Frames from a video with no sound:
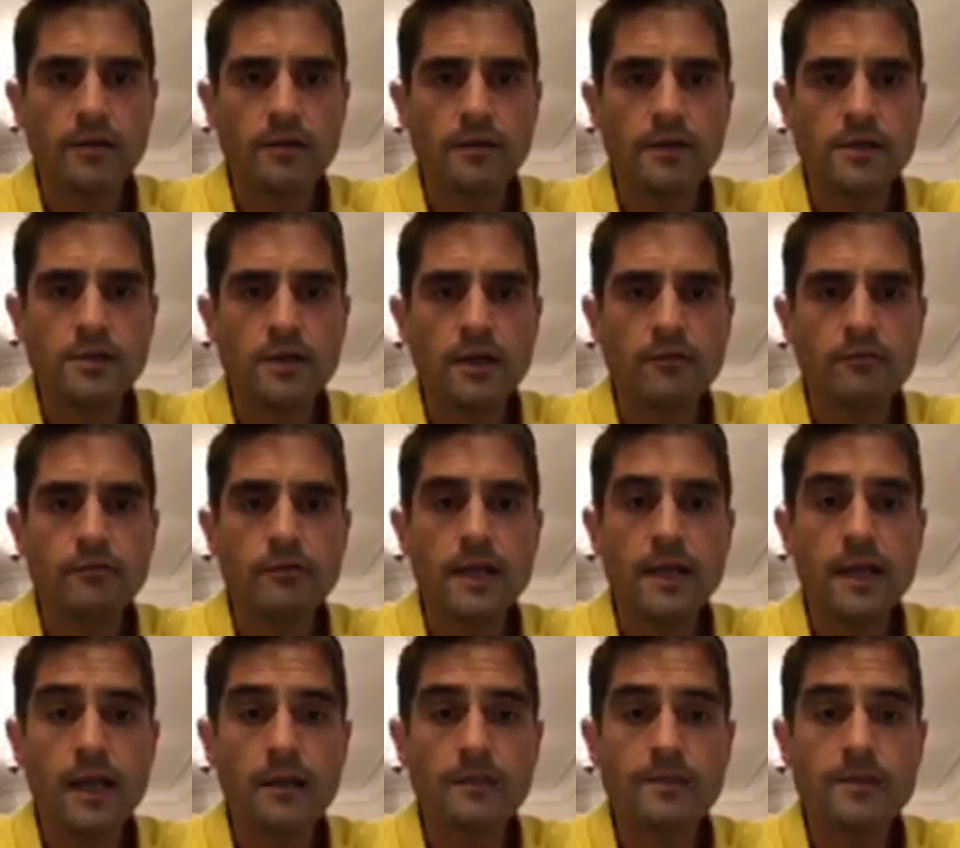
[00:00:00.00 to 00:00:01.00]
Did you have
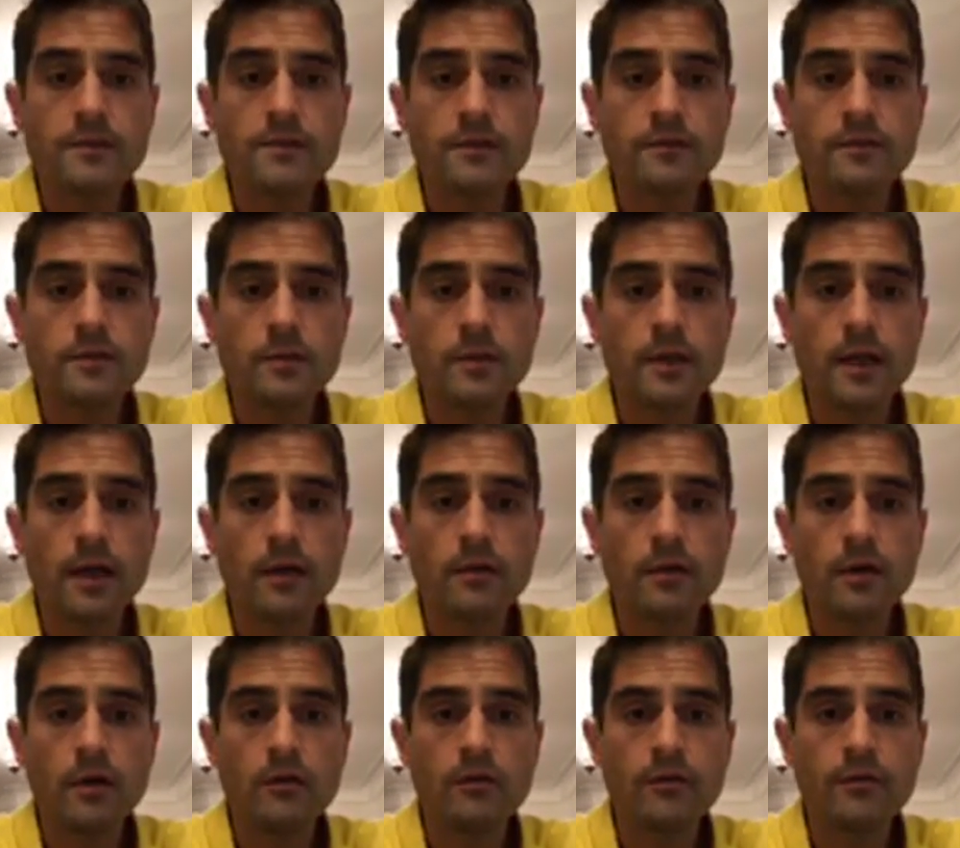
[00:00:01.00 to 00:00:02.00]
relapses after you went
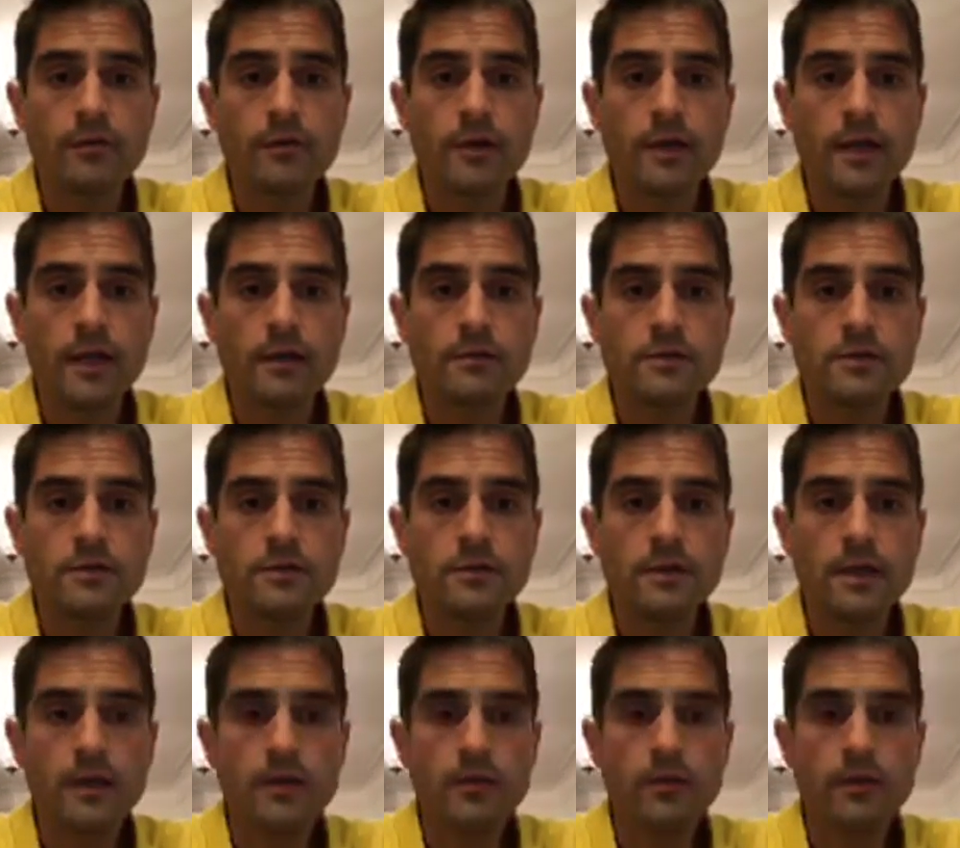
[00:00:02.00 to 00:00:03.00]
alcohol free? How did you
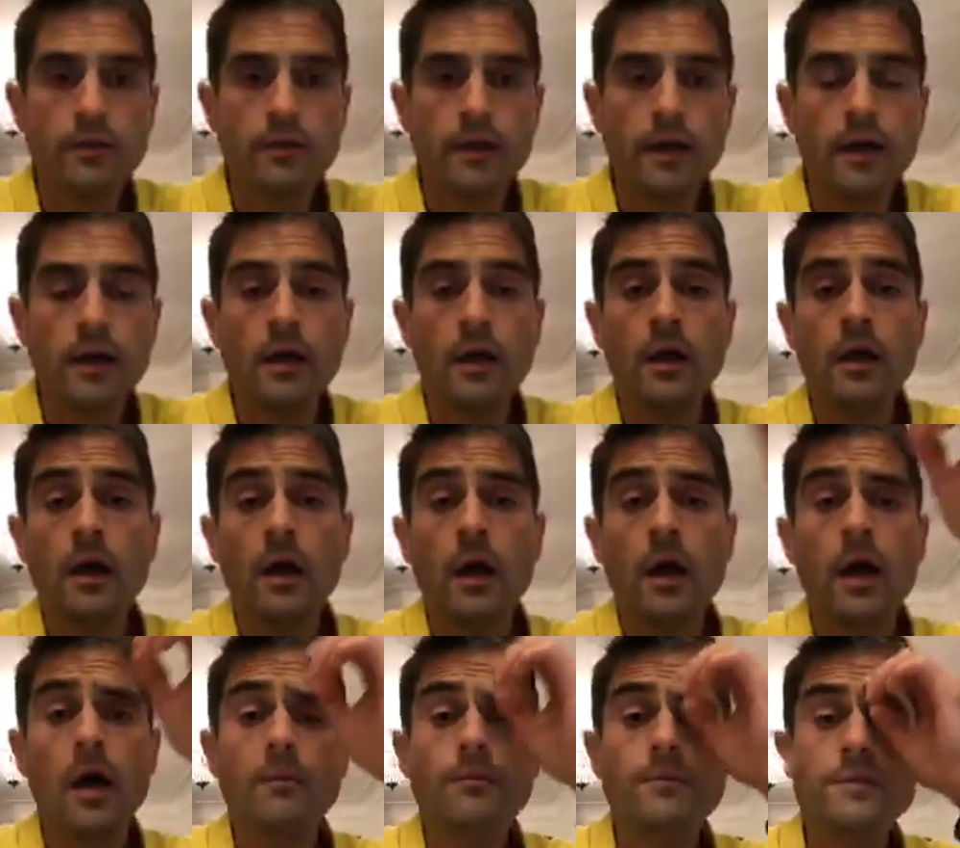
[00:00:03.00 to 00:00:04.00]
deal with that?
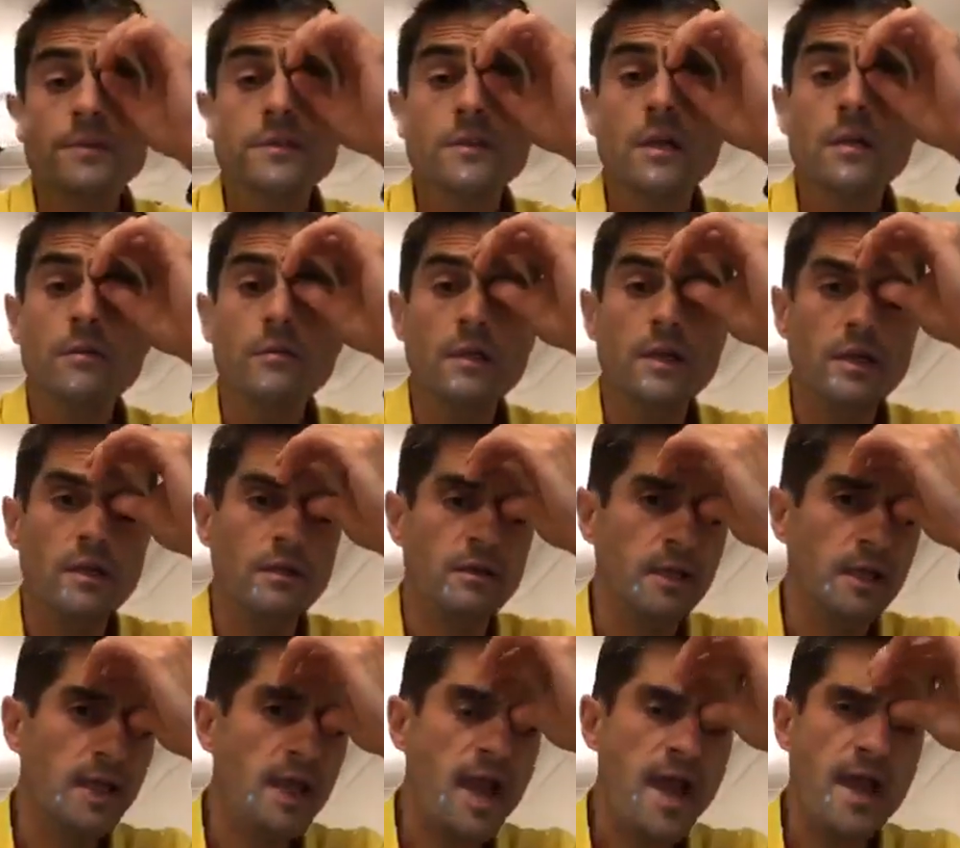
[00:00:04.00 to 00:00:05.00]
So
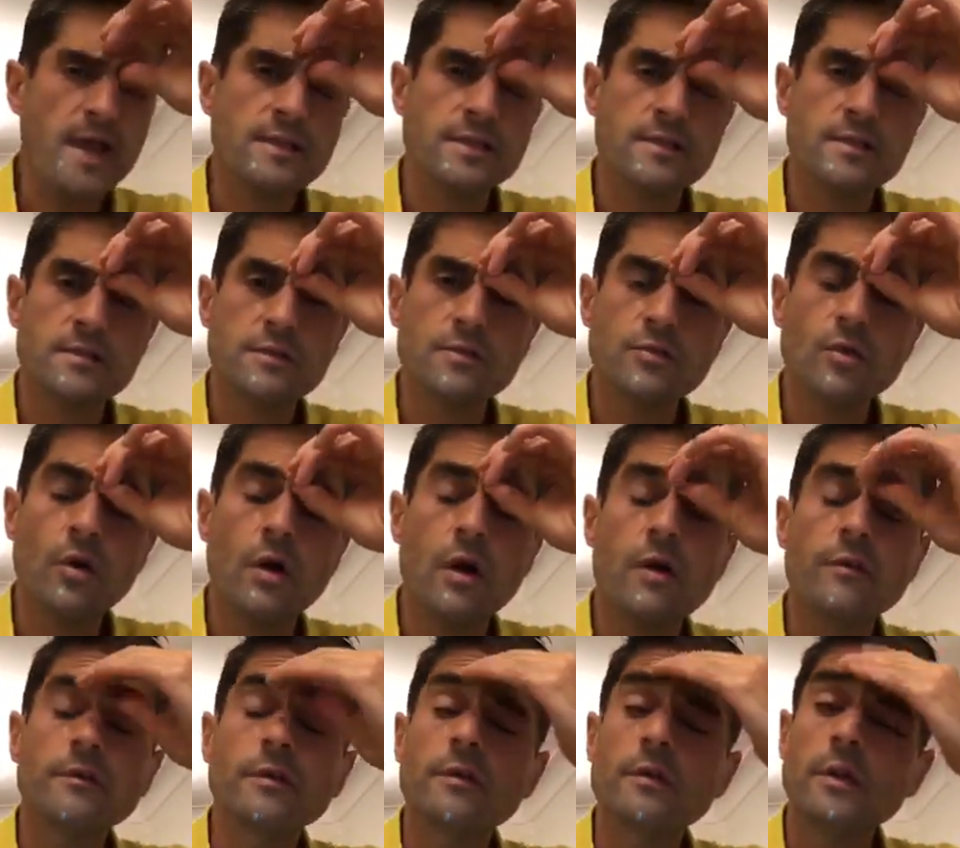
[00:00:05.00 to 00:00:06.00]
yes, not
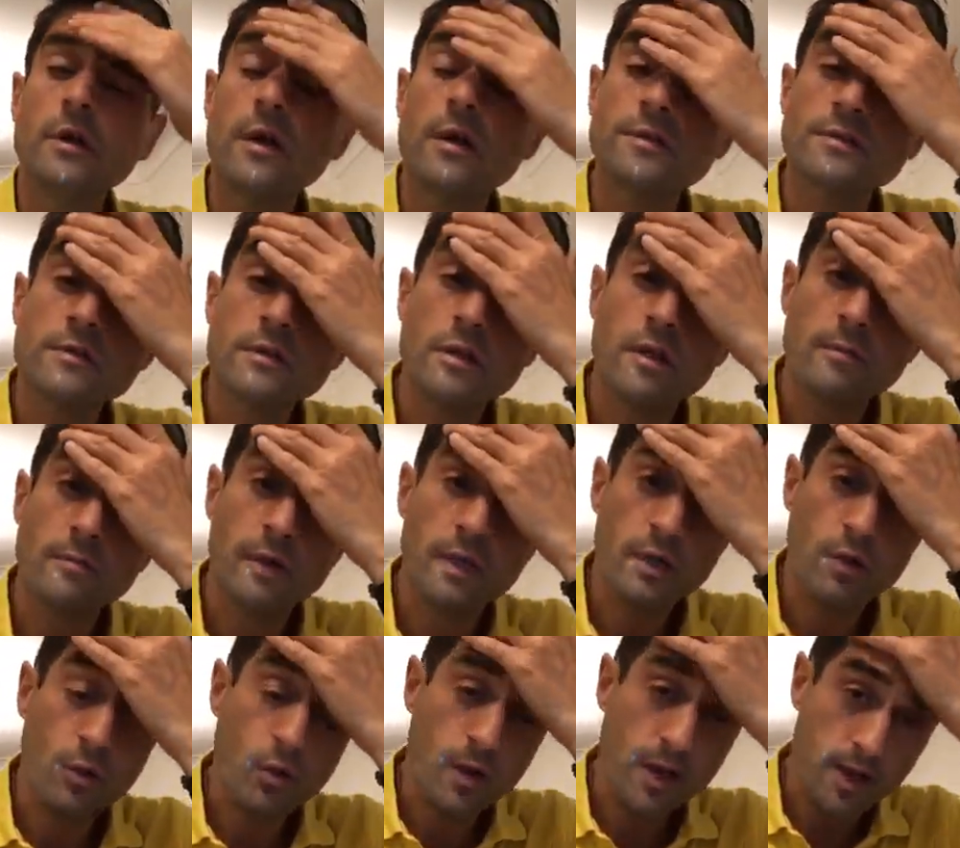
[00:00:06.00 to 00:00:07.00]
after the last time I
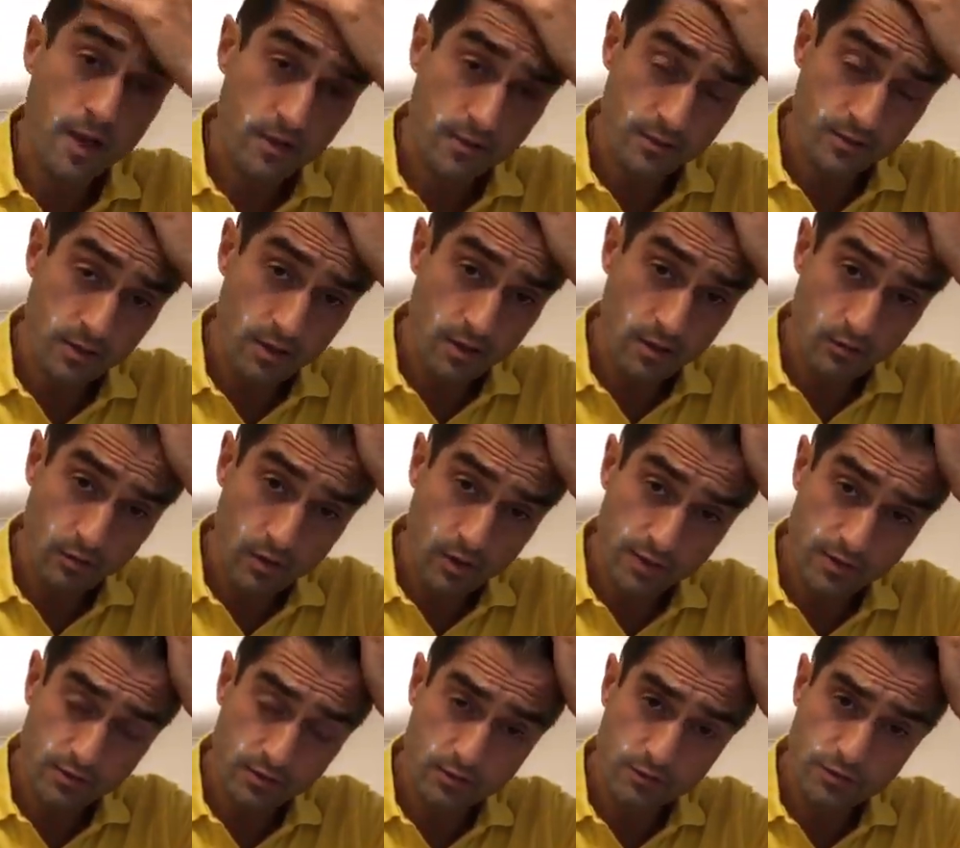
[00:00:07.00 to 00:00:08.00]
quit. So
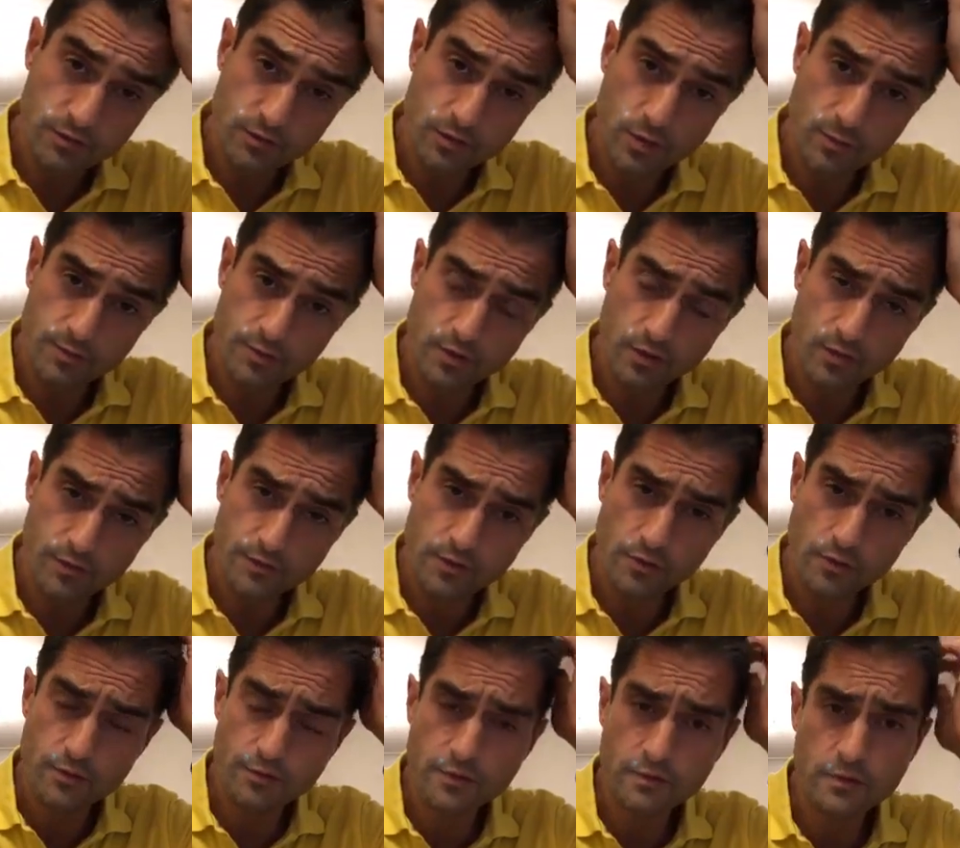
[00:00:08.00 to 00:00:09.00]
I sort of stopped lots
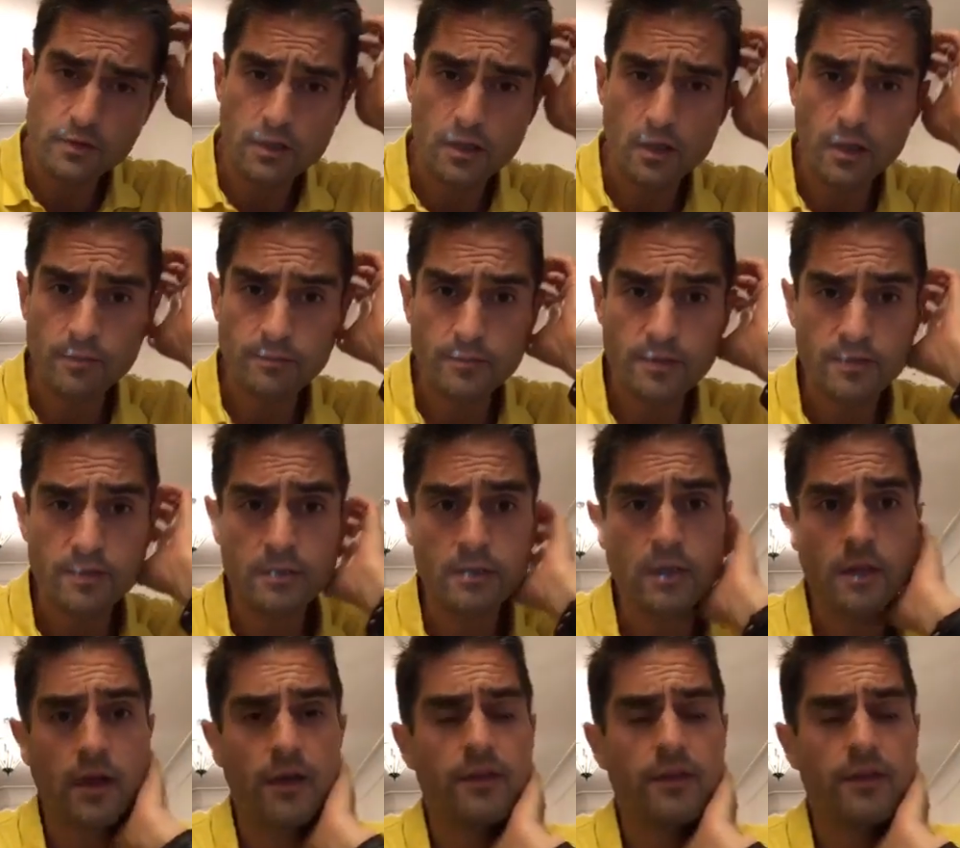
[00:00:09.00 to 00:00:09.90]
and lots of times.